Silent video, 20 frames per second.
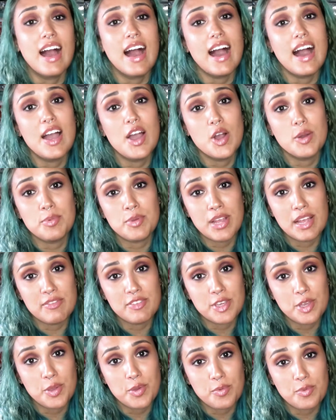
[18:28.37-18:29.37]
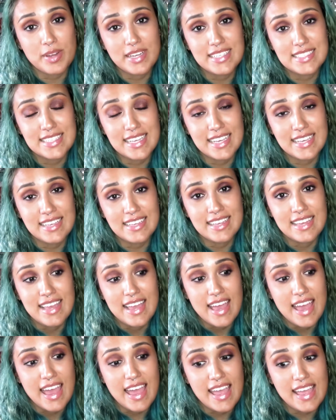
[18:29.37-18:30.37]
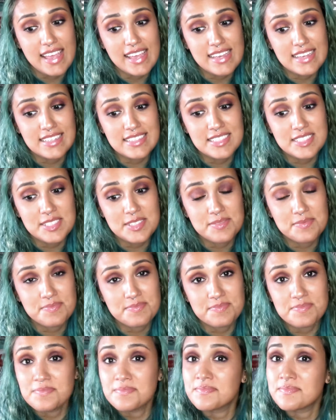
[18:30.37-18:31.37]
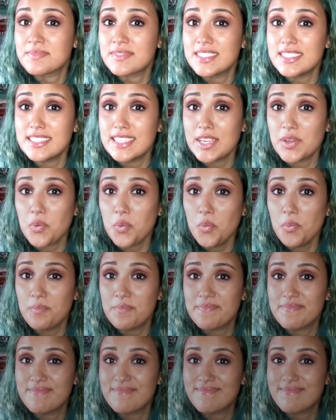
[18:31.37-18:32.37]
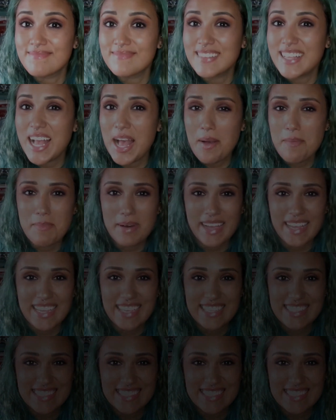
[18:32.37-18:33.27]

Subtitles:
I hope you're having a great day, and stay cool. Bye.